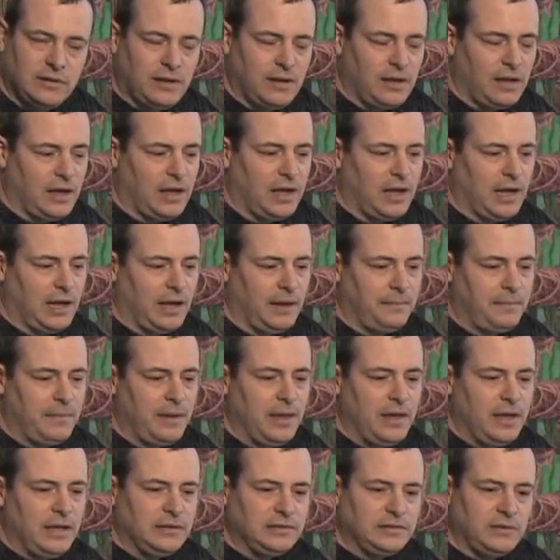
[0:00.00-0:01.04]
Um,
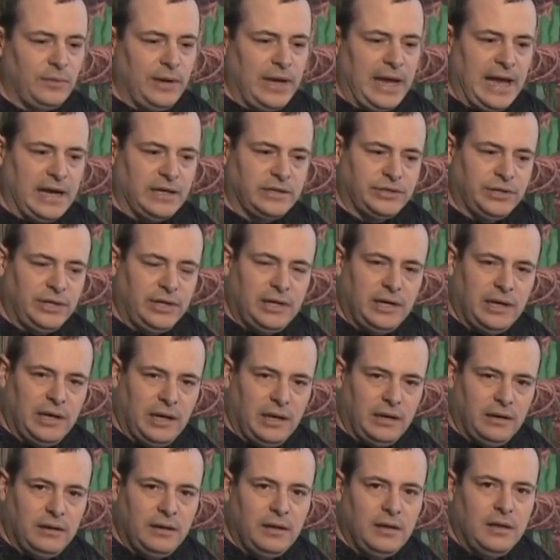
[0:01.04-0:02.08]
so we actually
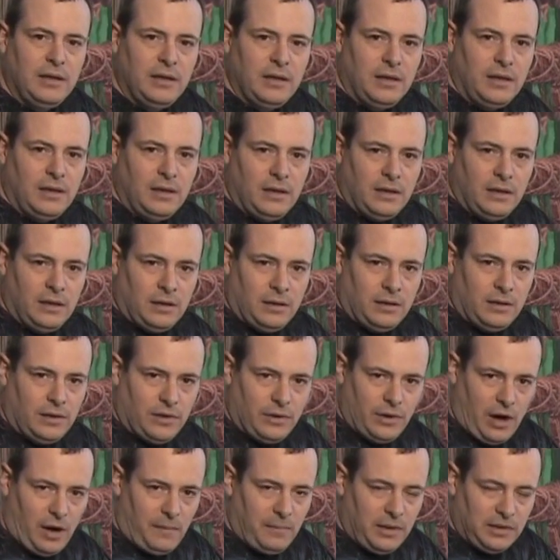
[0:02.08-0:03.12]
can
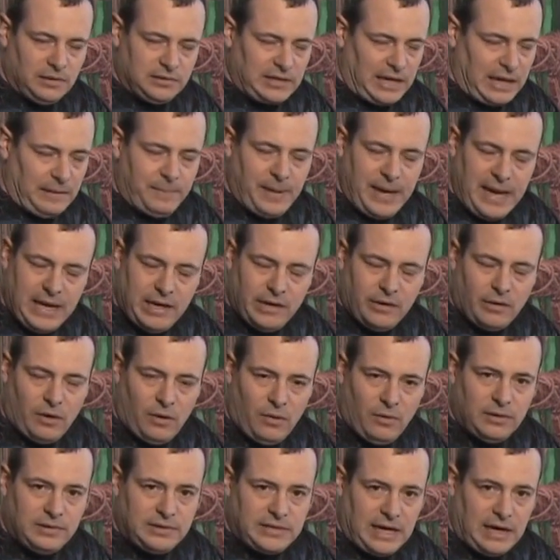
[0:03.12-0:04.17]
almost like paint your
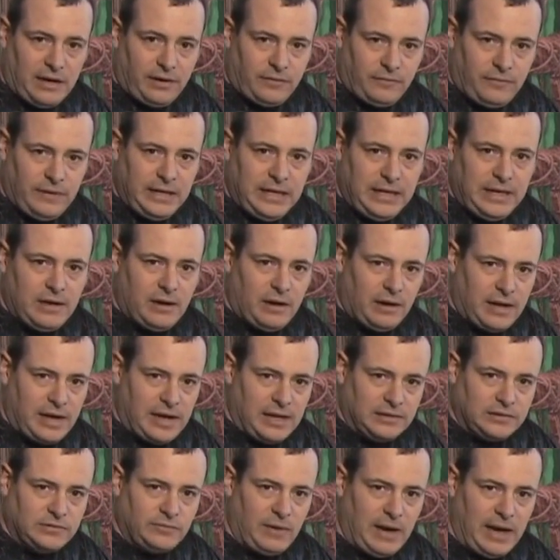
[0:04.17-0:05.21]
whole entire 3D haunted
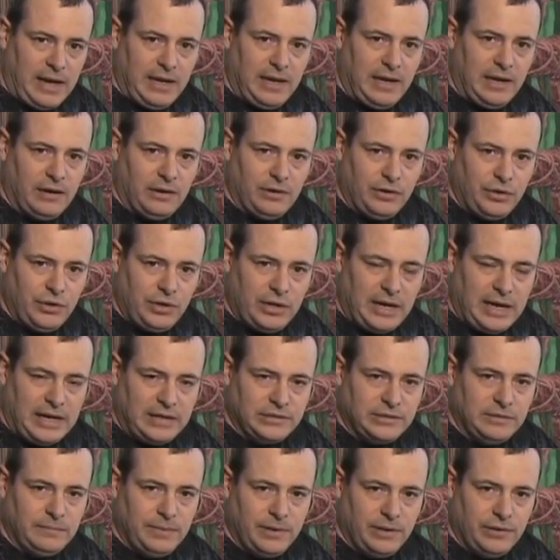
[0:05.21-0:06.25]
house right here. You could
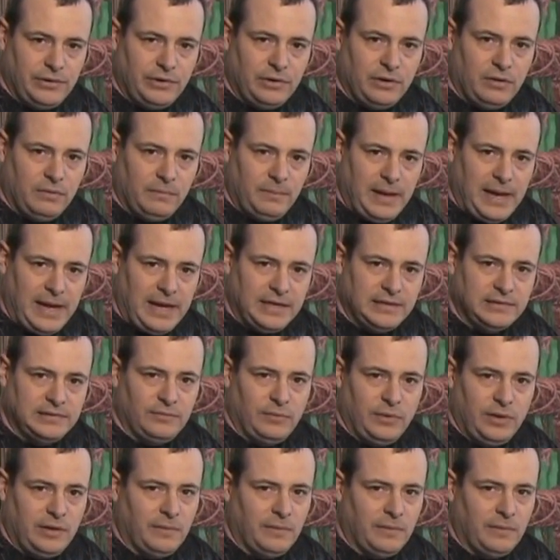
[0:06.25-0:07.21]
actually build your own maze and we could